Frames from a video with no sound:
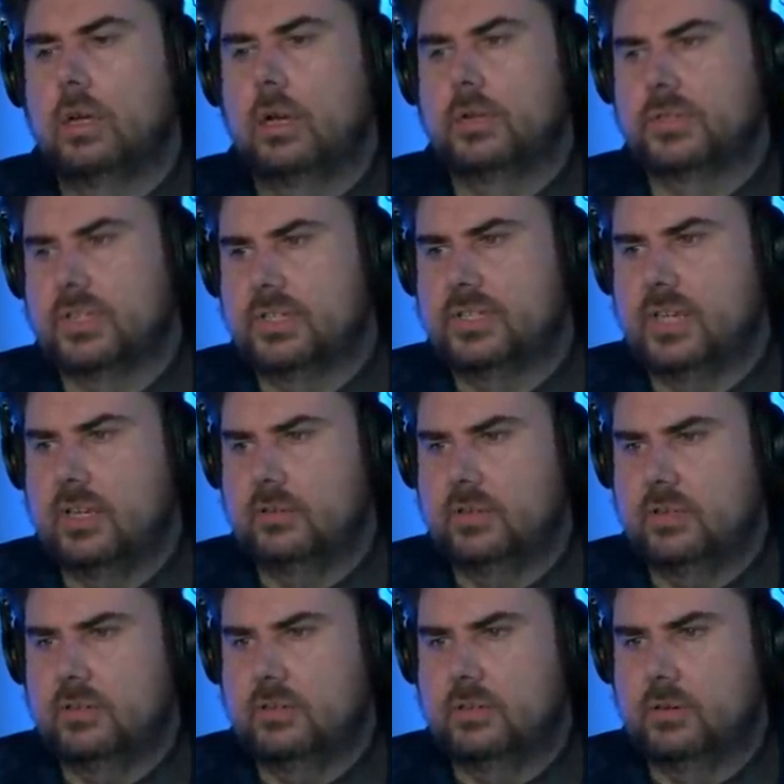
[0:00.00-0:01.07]
I was going to say
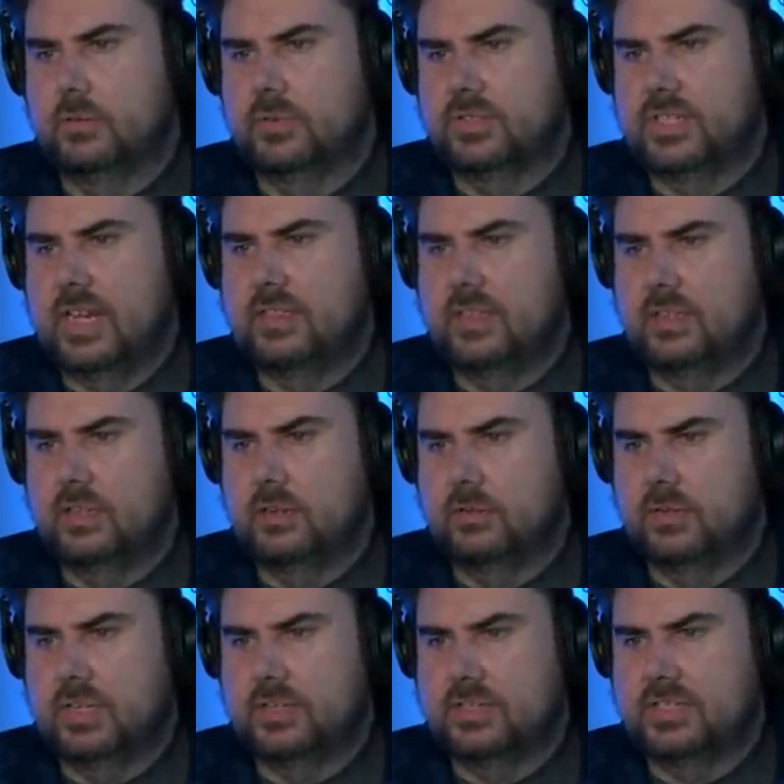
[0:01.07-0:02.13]
you
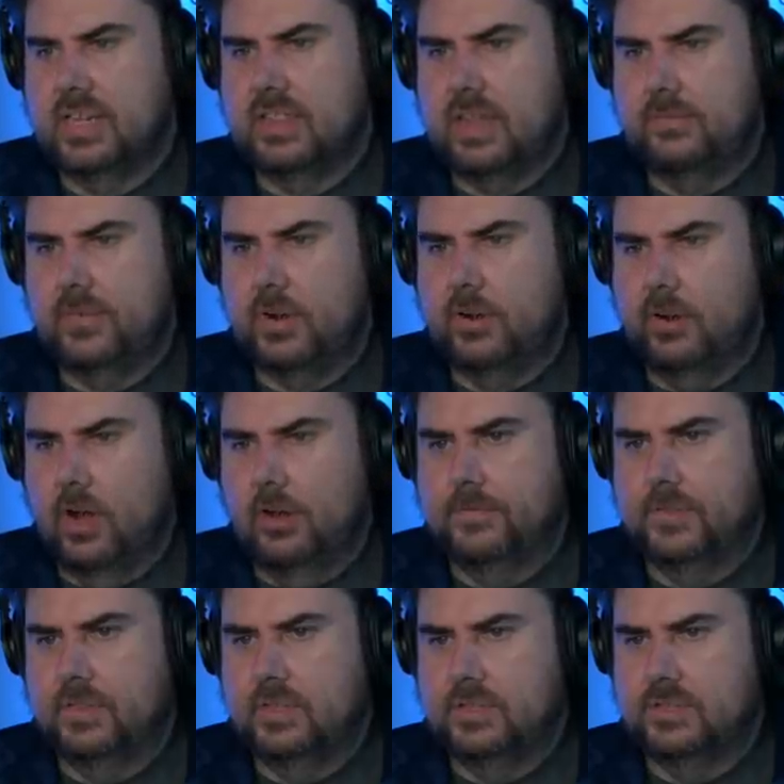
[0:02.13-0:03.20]
don't get to say that very
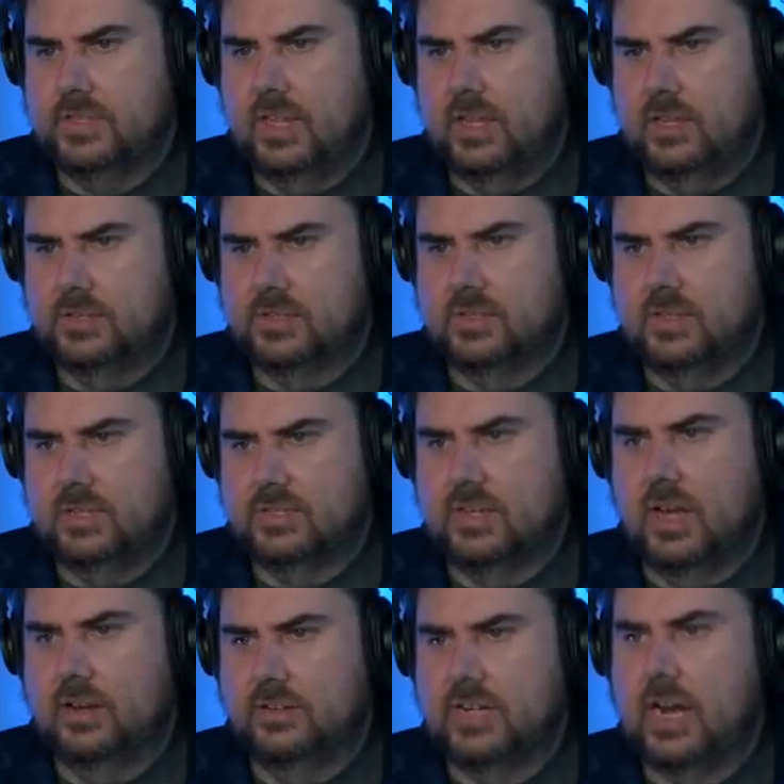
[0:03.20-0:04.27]
often these days, and that's
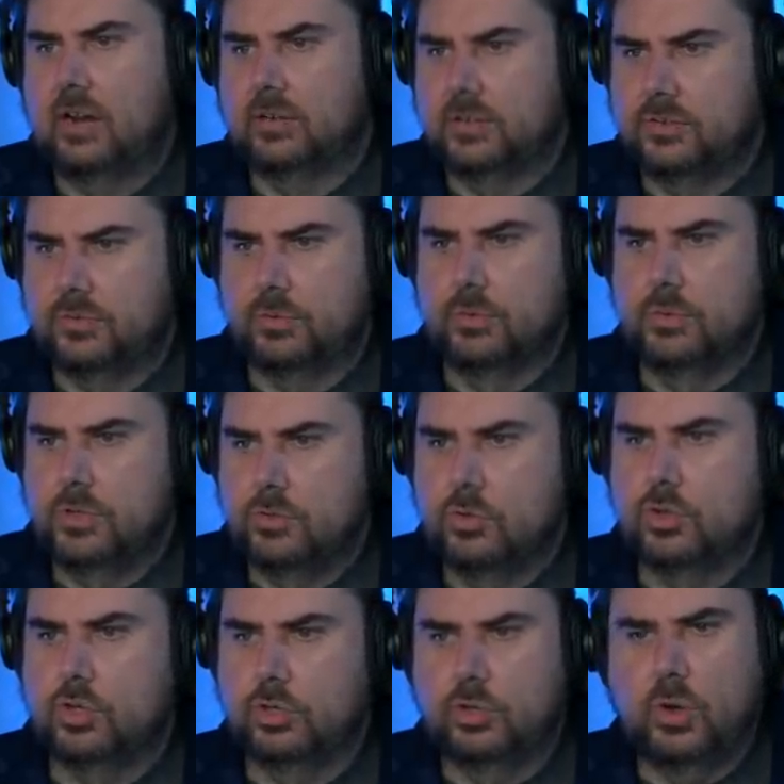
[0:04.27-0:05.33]
not entirely true. You
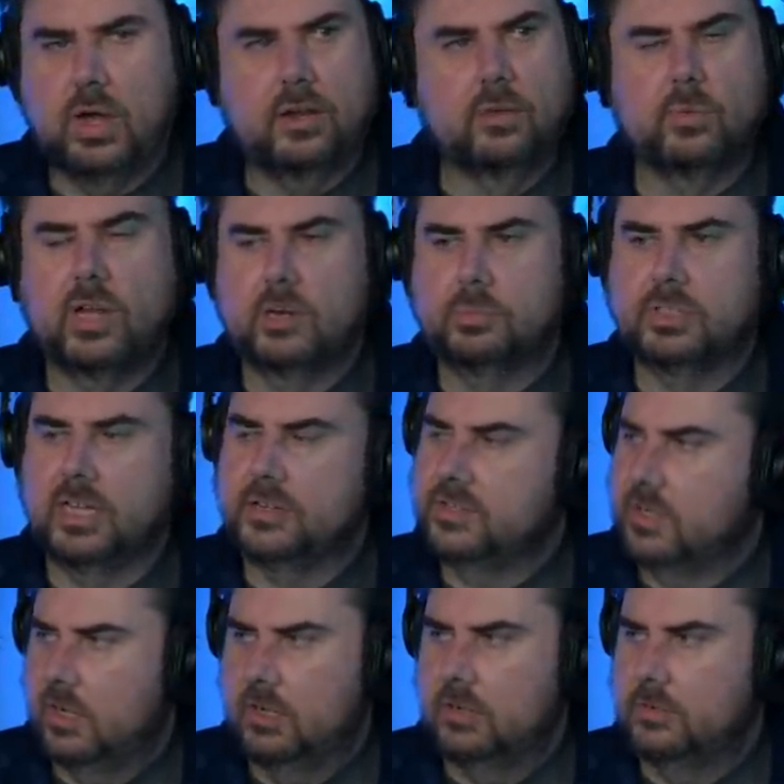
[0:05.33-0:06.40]
could go out of your way to play a
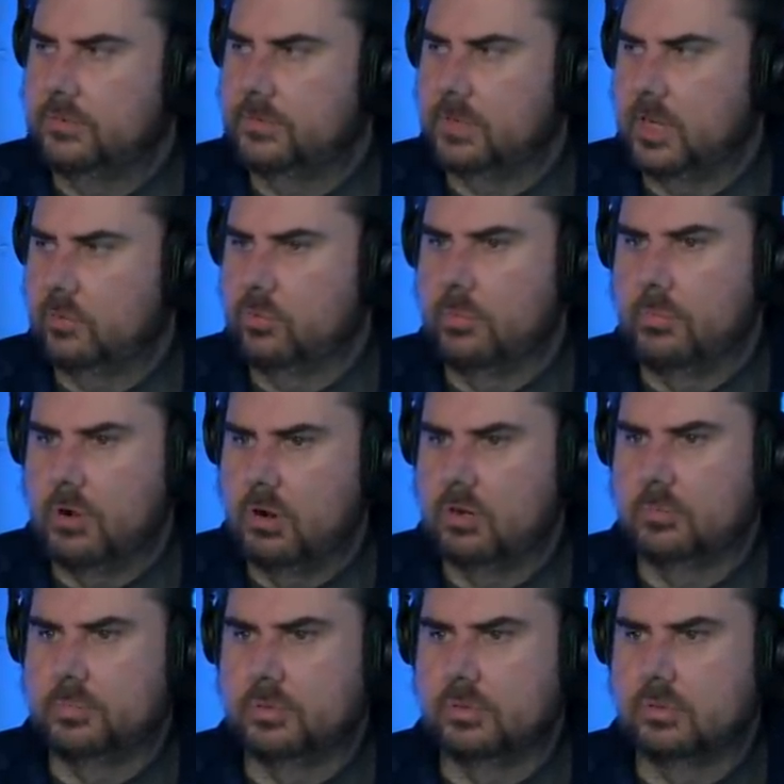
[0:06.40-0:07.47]
ton of like
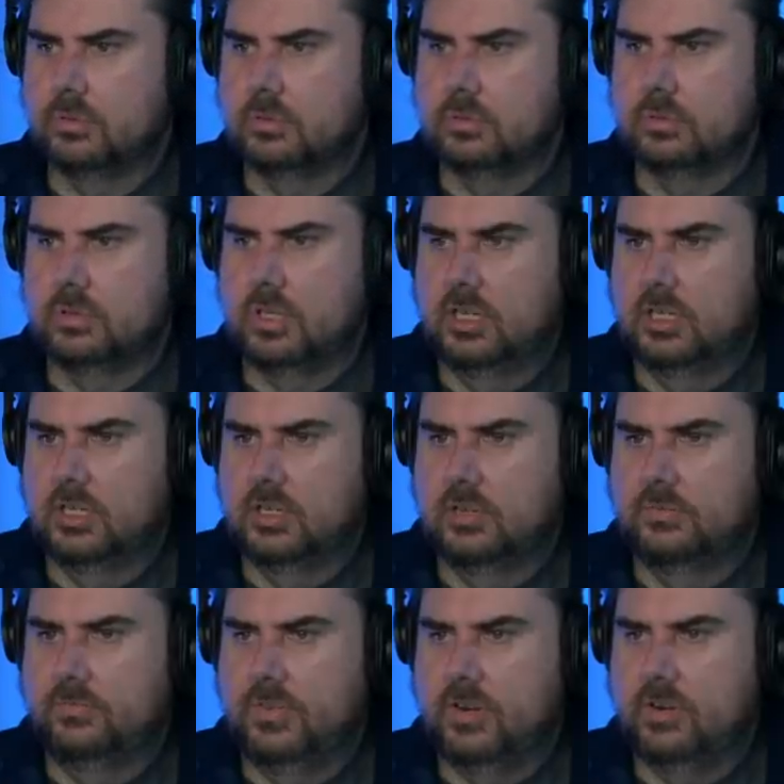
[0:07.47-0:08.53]
remarkable,
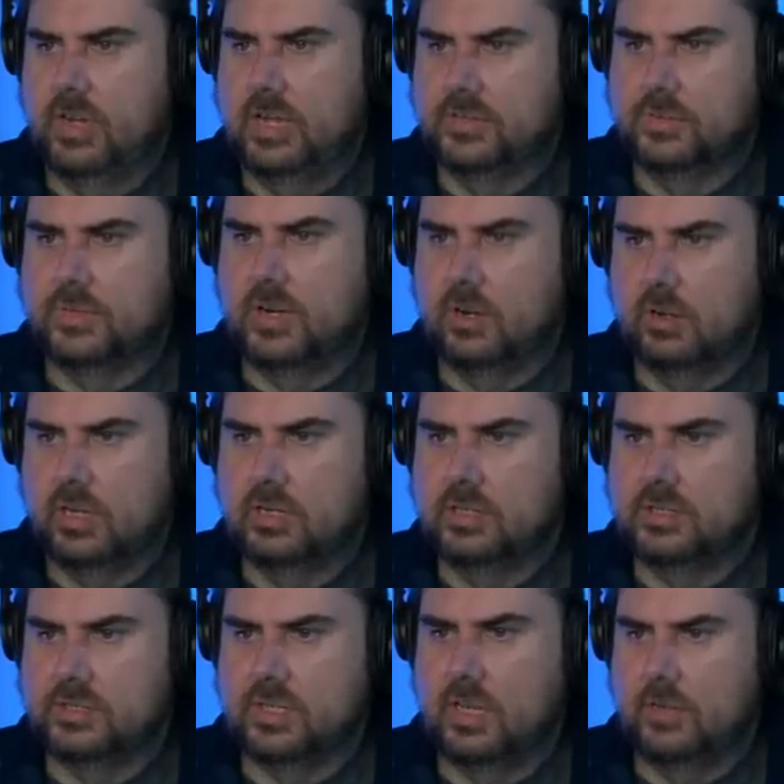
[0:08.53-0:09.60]
very esoteric
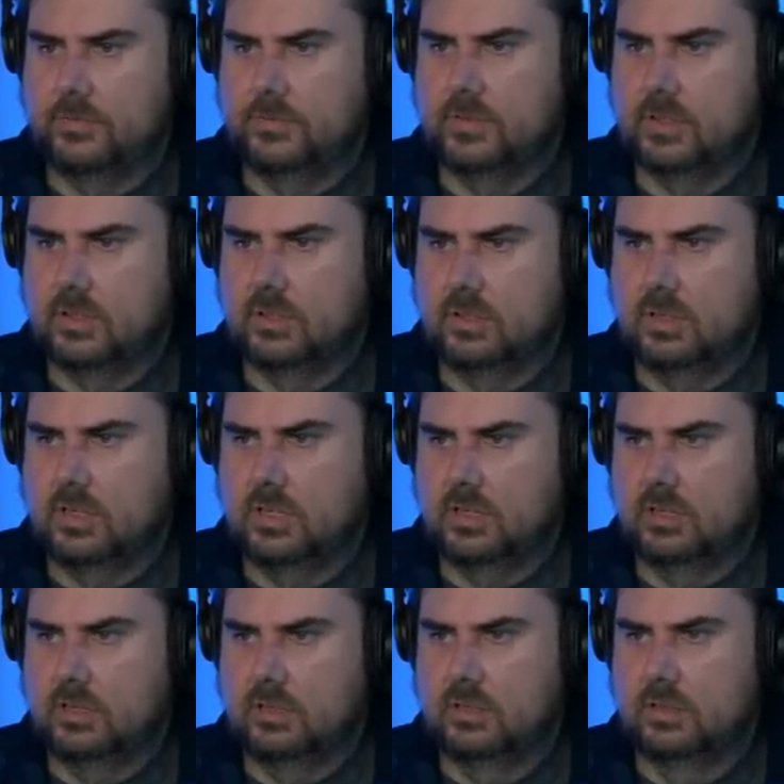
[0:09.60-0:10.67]
indie stuff
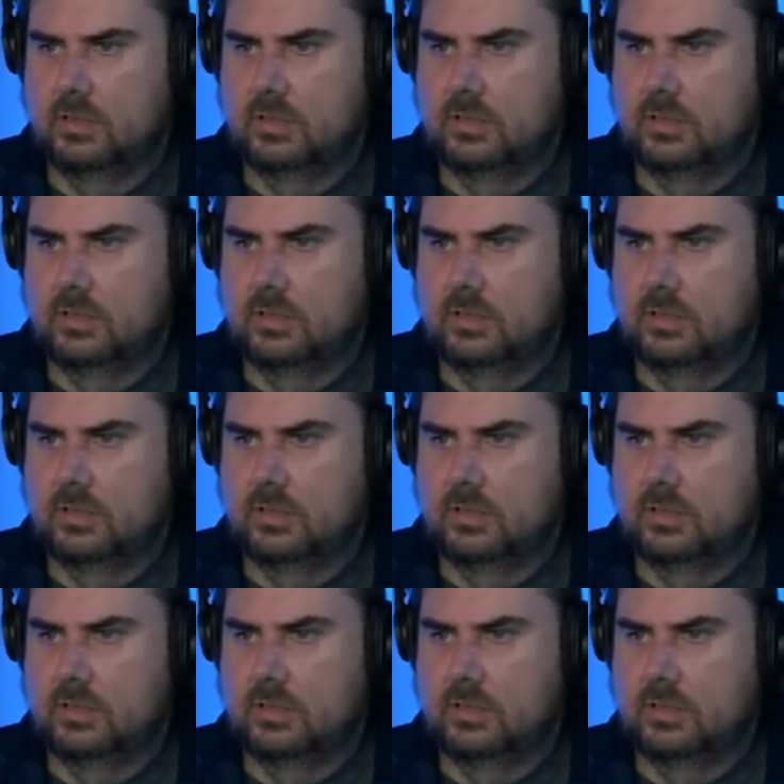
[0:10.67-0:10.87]
that